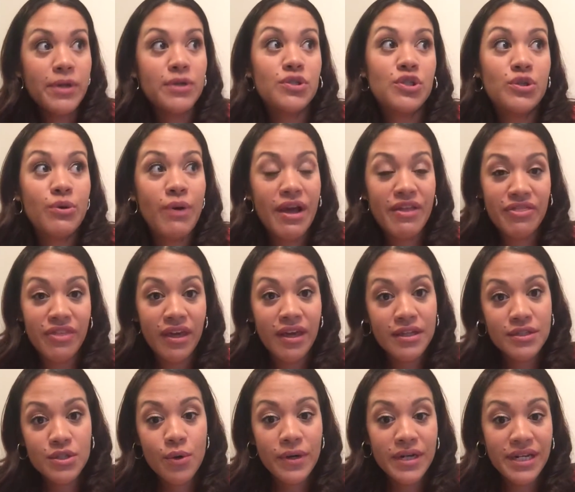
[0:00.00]
Do I think it's
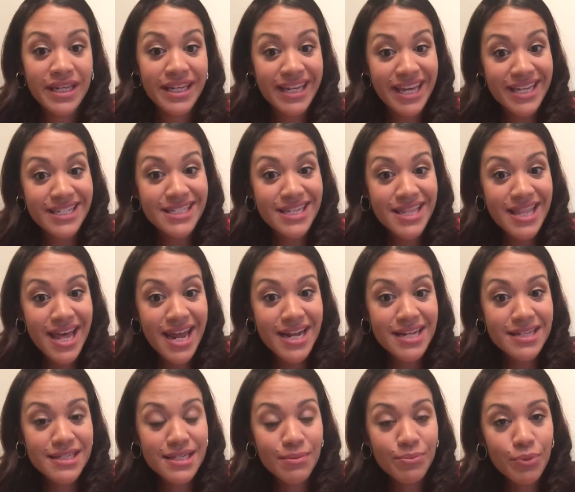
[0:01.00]
going to get to that at
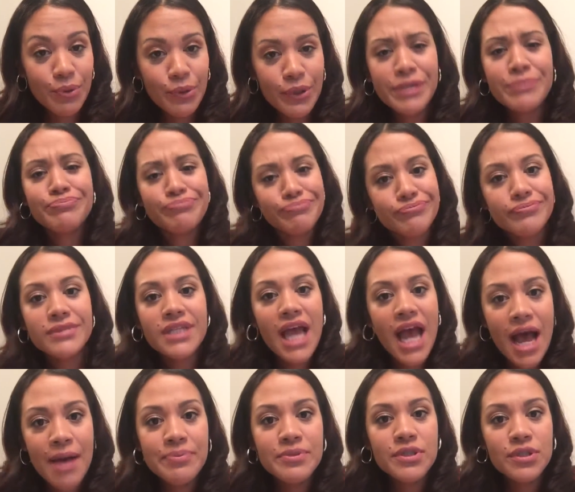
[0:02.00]
some point?
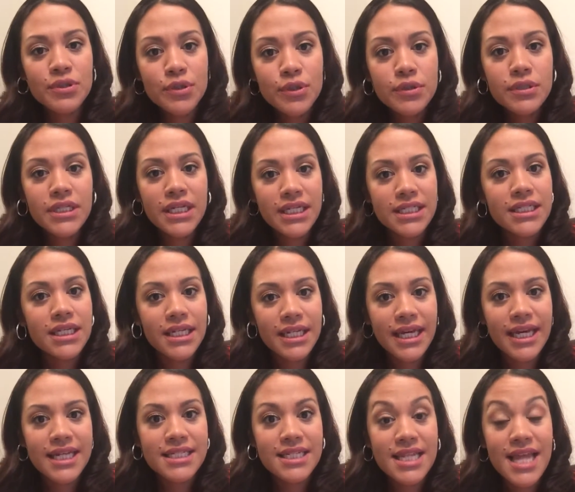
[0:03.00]
Absolutely, it's going to get
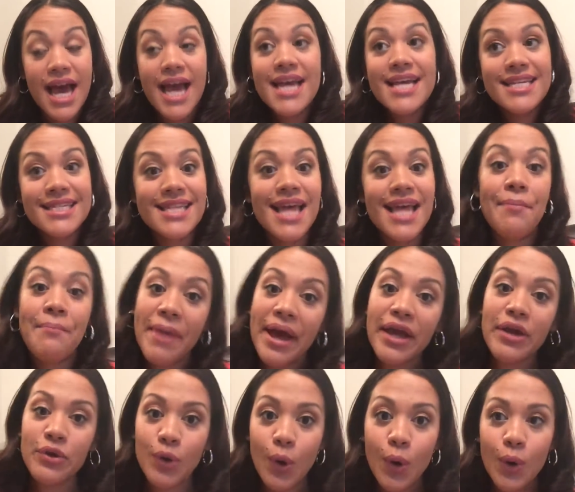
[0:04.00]
to that. Is that my
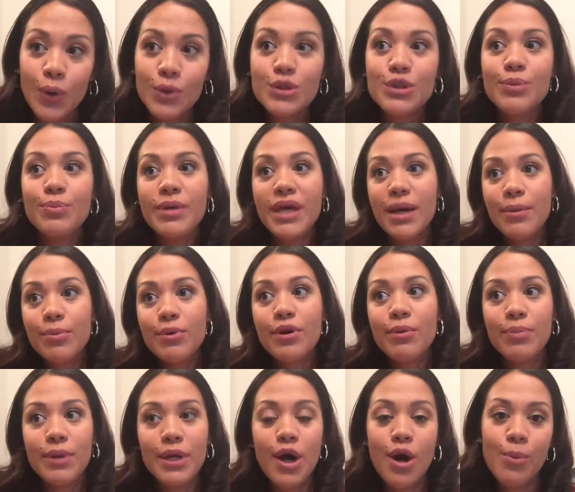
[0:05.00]
goal, to be able to be
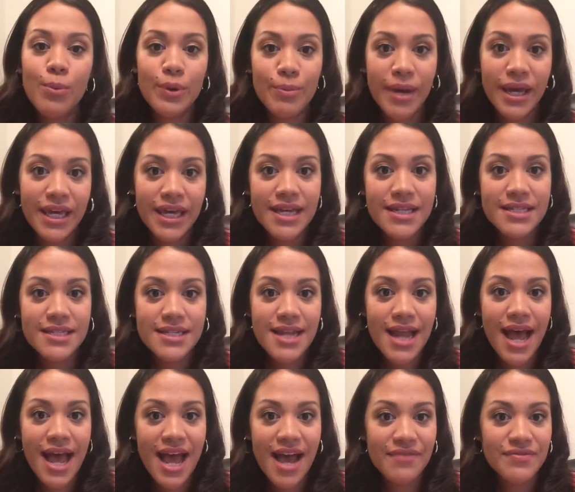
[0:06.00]
home with my kids and not
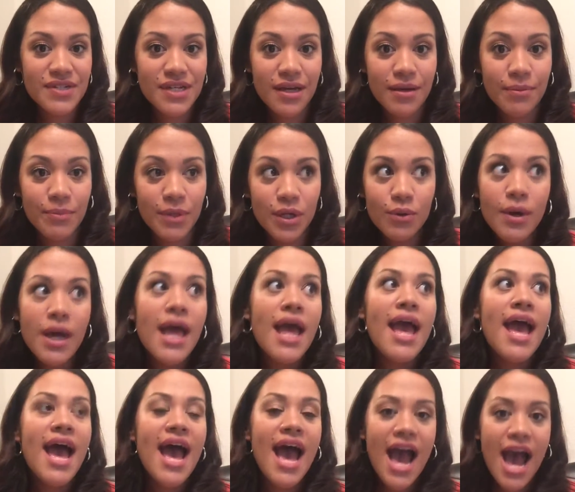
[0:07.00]
have to commute?
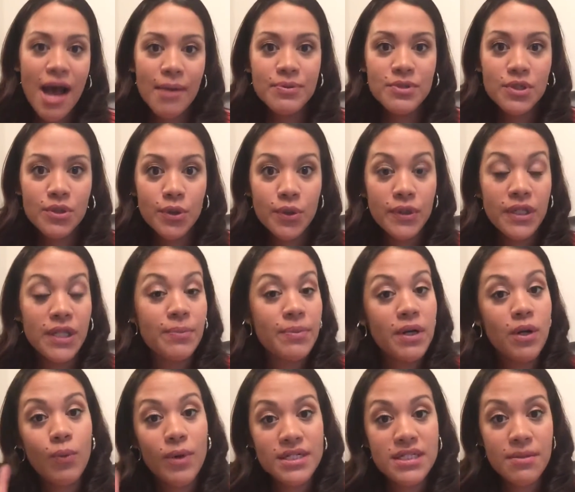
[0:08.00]
Absolutely, but it
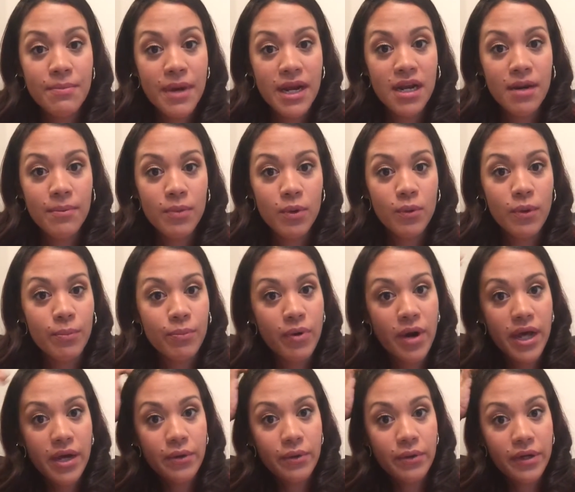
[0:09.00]
wasn't my number one
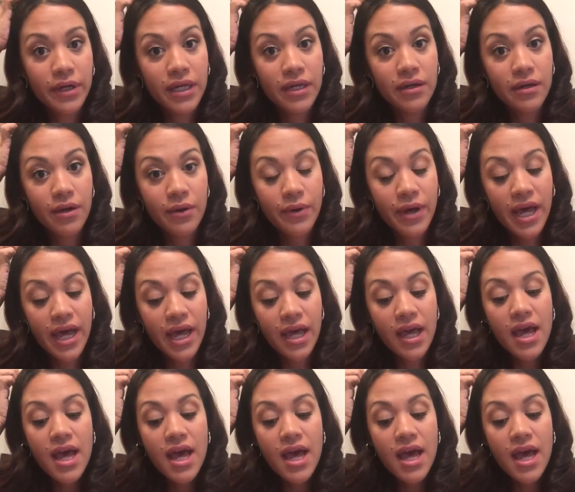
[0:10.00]
priority, okay?